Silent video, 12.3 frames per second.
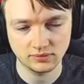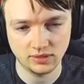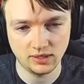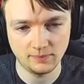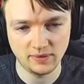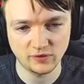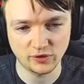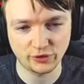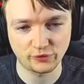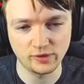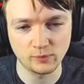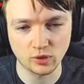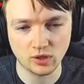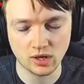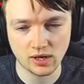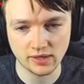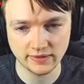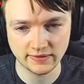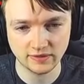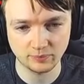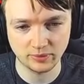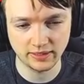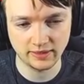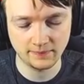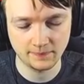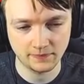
I've got 3 more cards to play.